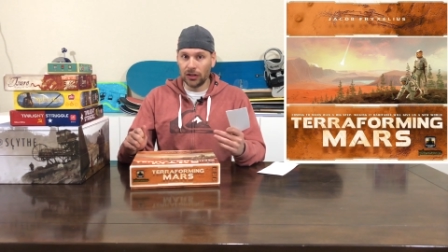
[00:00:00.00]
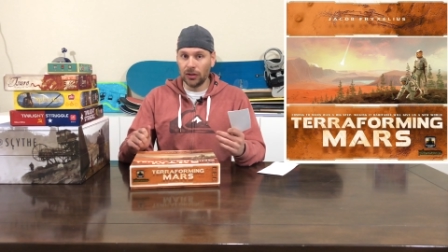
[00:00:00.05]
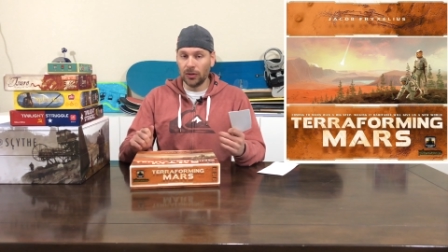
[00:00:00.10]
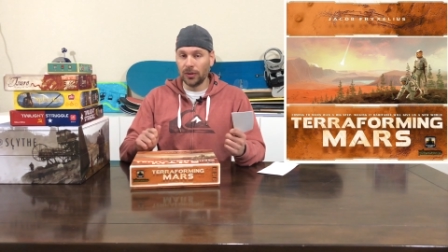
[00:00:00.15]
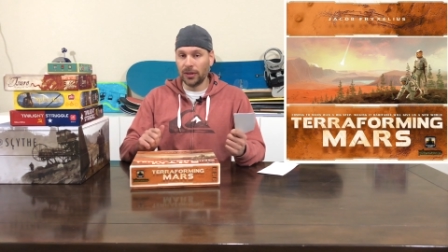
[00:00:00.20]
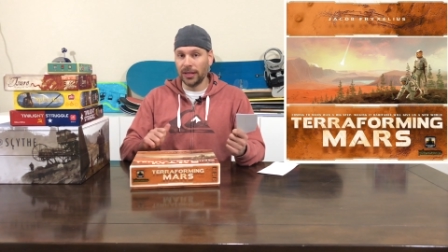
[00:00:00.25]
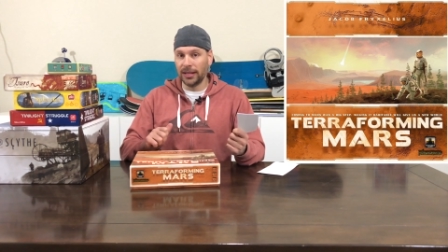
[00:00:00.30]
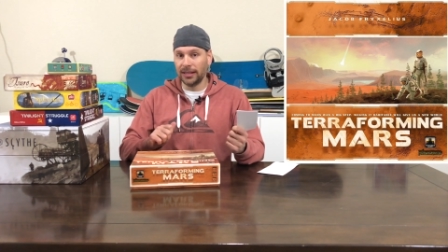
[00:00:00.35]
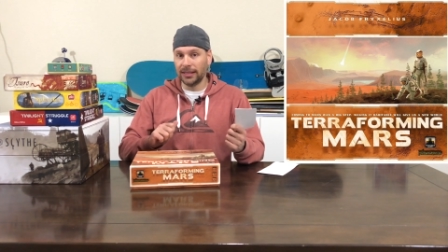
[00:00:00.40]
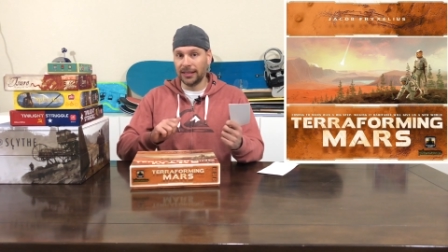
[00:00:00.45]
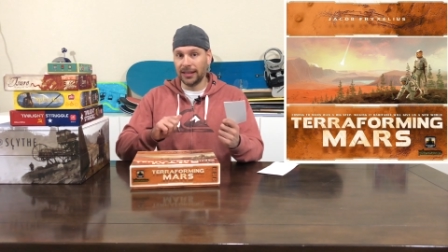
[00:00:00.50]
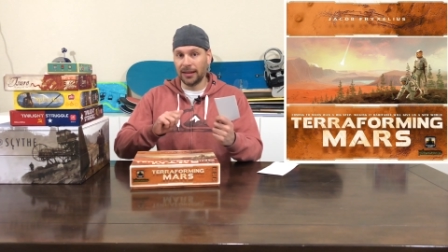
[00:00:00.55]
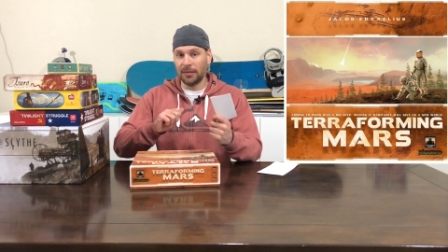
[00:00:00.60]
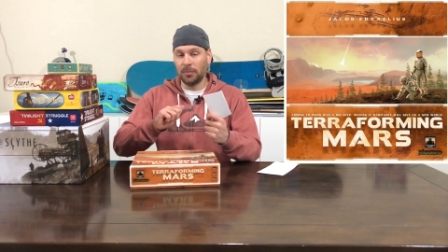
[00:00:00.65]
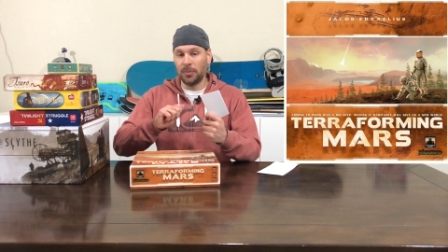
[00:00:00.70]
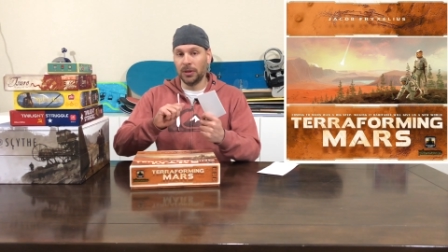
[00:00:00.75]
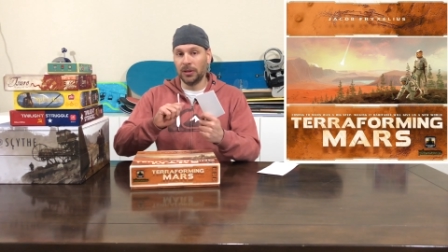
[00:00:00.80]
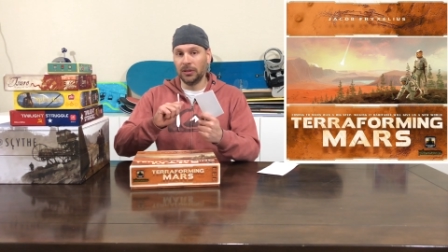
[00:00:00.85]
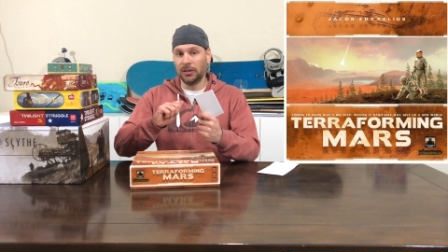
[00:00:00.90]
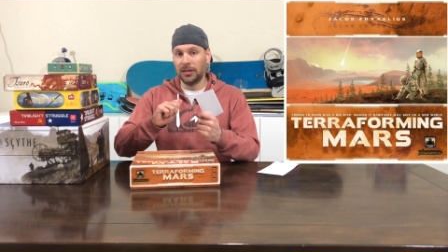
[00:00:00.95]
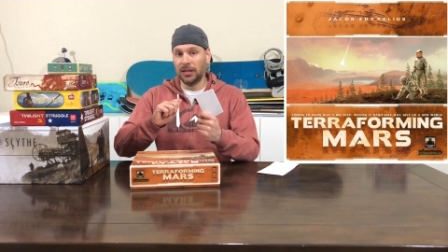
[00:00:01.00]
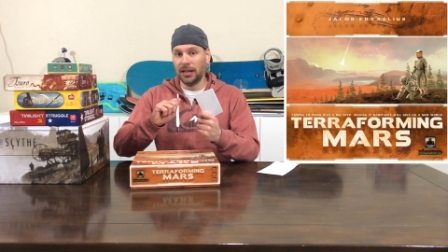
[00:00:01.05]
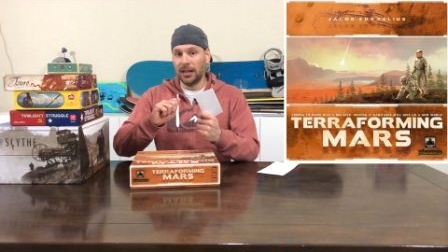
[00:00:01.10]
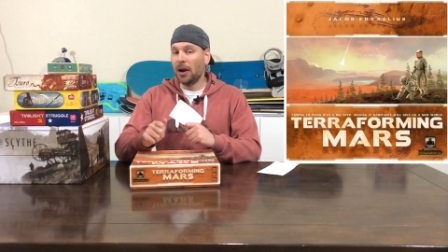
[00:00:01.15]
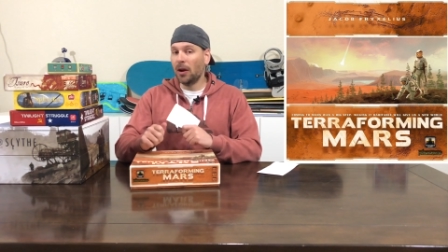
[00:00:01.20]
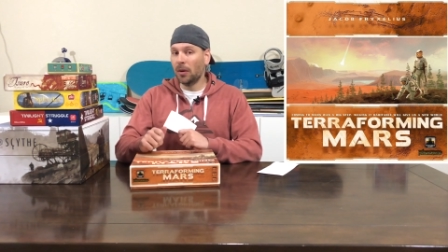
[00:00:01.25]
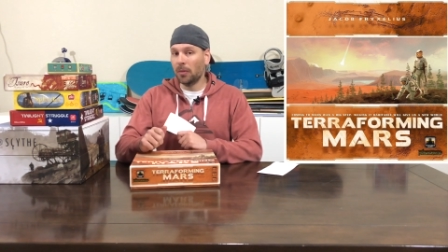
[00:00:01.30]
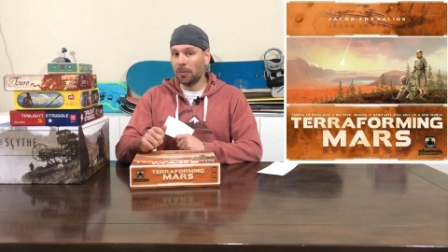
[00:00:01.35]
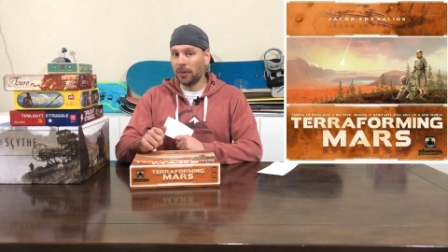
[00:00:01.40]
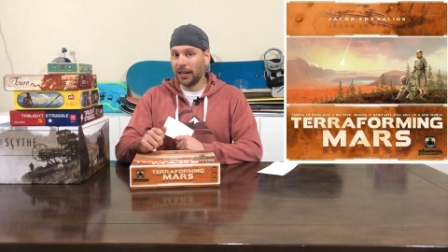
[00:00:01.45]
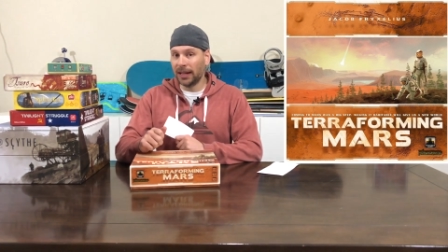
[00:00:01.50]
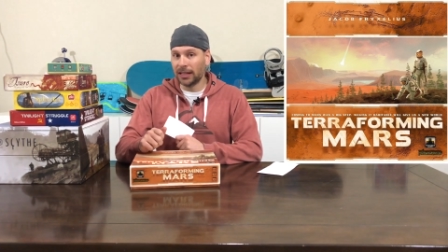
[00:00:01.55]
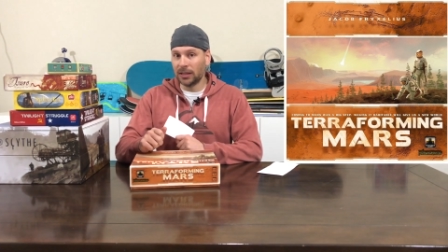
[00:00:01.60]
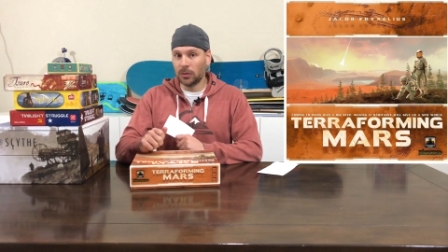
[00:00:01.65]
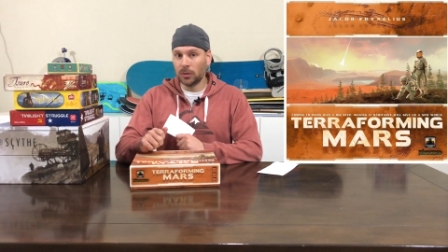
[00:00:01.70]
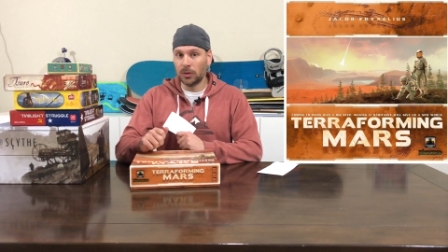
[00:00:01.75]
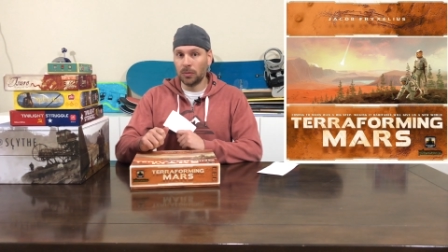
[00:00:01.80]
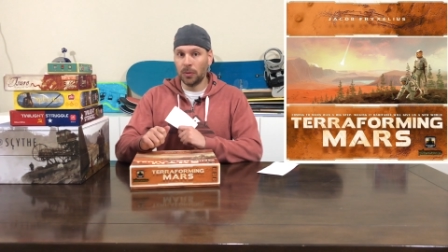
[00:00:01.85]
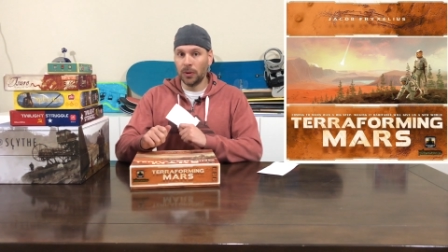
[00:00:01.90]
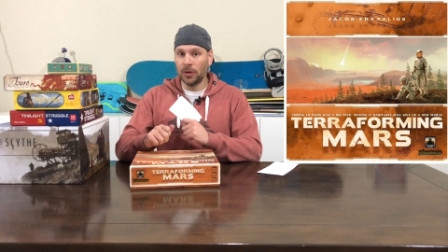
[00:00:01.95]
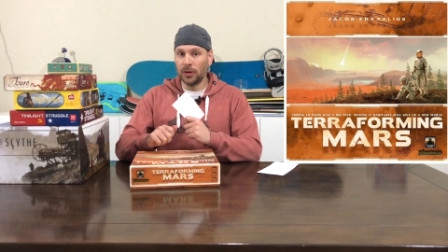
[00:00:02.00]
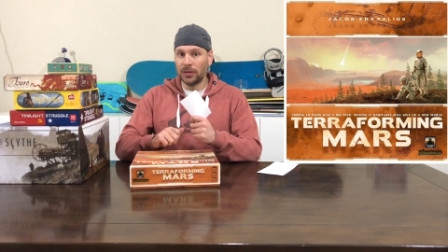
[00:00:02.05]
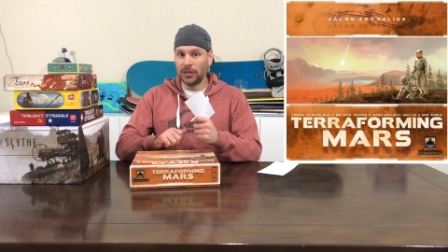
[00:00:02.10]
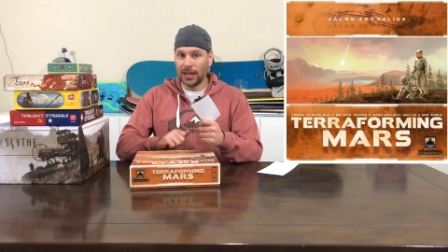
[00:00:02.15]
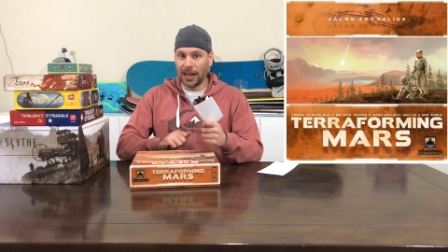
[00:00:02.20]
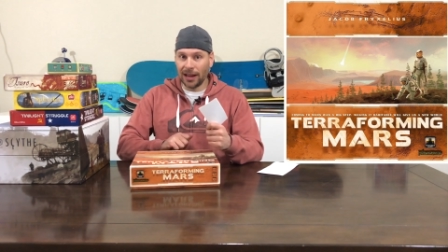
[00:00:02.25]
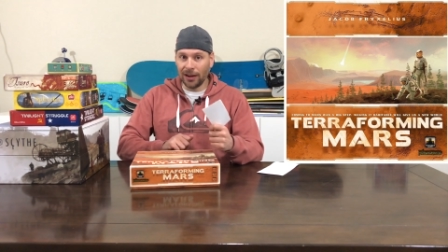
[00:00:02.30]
do things like build power plants, which produce